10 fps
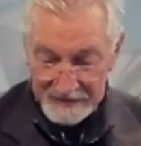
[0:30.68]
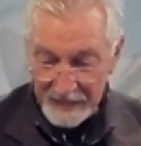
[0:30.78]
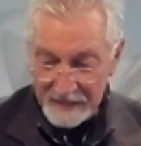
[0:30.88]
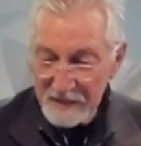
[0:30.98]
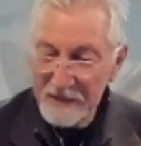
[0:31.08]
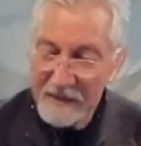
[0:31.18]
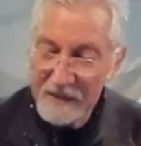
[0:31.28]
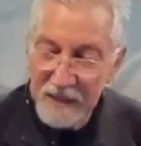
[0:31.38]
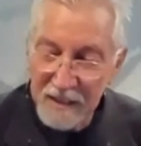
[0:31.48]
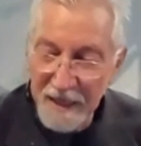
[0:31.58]
Actually,
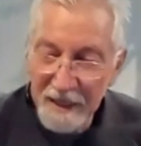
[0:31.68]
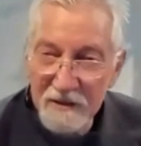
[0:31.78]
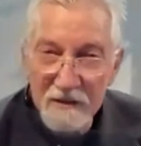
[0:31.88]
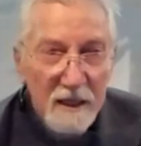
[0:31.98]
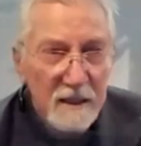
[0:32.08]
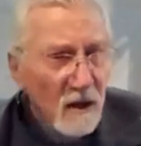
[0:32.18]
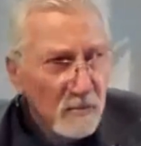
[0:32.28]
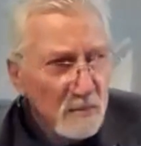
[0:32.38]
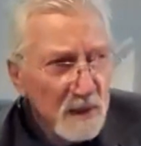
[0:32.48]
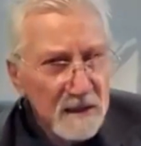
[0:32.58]
that's not accurate. I
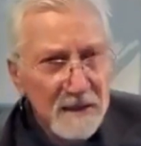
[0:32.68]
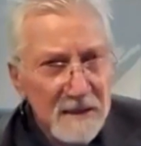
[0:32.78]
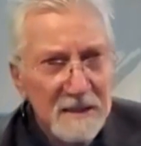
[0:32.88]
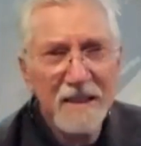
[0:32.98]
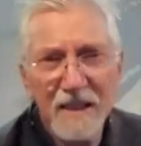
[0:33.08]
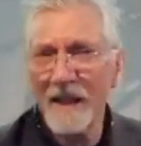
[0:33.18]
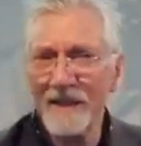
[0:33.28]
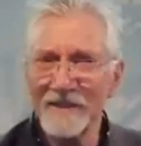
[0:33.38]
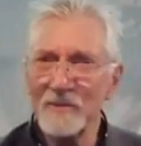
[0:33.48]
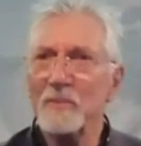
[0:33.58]
called Bill and said, I'd like
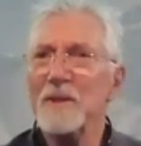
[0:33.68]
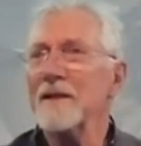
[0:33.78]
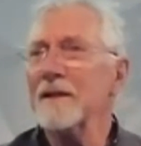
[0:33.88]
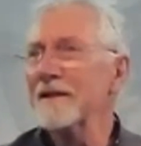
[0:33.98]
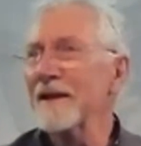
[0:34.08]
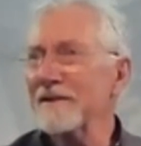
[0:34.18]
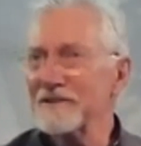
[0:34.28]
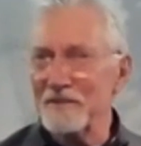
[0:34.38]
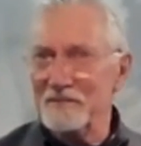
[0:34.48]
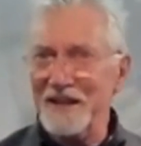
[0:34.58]
to speak there
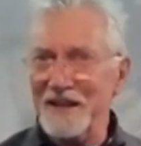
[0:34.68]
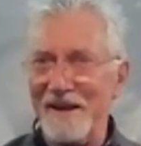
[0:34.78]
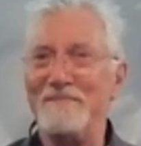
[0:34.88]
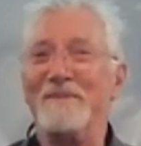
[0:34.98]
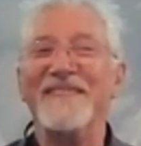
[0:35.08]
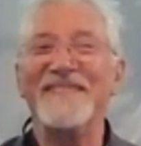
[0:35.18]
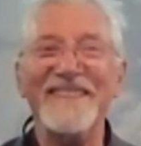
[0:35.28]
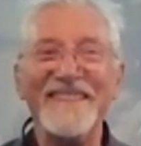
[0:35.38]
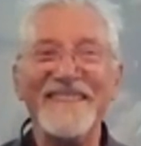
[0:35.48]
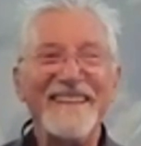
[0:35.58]
sometime.
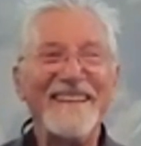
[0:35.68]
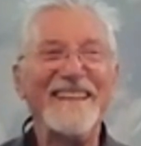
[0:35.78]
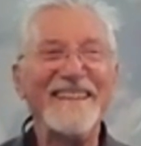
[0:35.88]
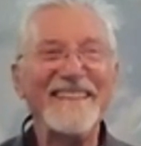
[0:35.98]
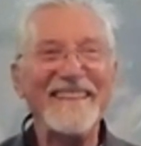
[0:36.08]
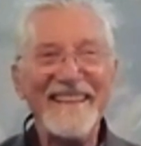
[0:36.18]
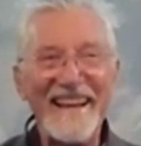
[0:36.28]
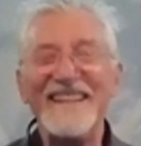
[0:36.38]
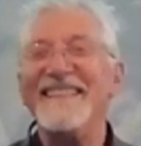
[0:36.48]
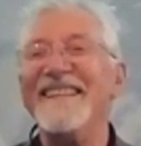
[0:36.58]

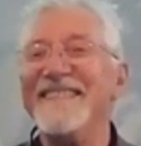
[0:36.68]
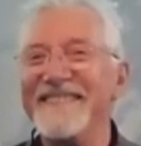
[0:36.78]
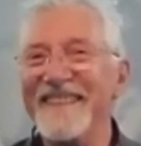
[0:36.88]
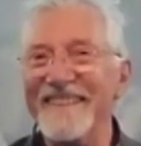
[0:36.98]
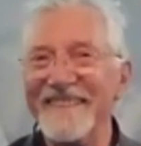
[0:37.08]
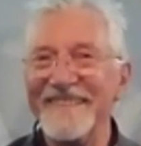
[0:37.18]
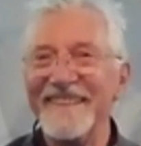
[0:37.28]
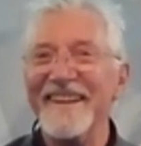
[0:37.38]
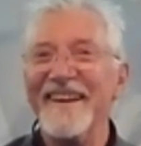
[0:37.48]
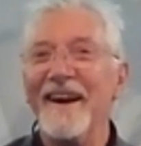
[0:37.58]
And he said,
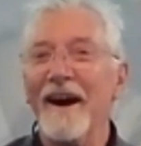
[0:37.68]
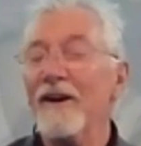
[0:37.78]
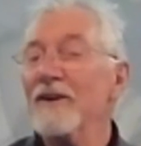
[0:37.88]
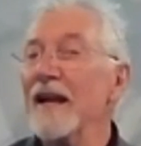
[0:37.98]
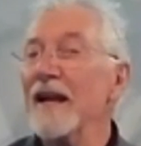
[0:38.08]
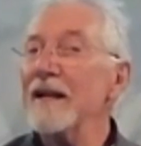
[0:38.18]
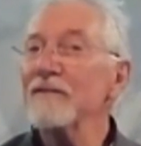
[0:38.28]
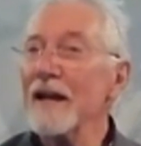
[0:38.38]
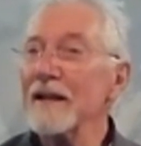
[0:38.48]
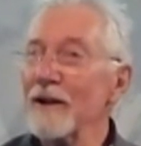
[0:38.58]
okay, I've
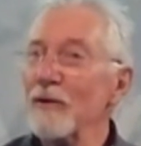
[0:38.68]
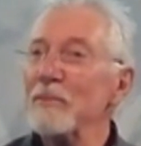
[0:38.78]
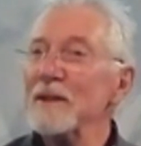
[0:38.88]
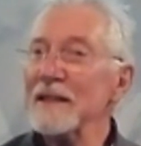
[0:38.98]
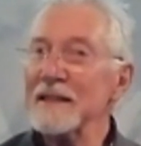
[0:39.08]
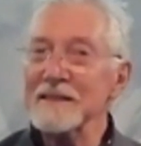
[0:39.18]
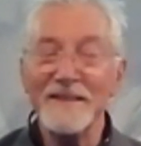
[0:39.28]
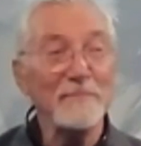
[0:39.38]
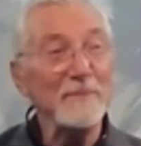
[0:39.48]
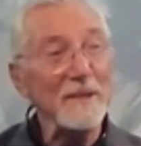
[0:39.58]
got an opening in
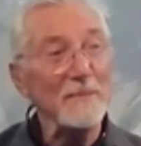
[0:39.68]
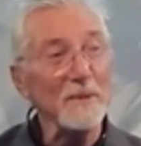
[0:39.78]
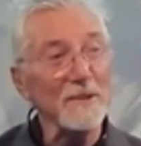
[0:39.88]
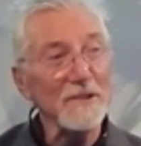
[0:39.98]
September.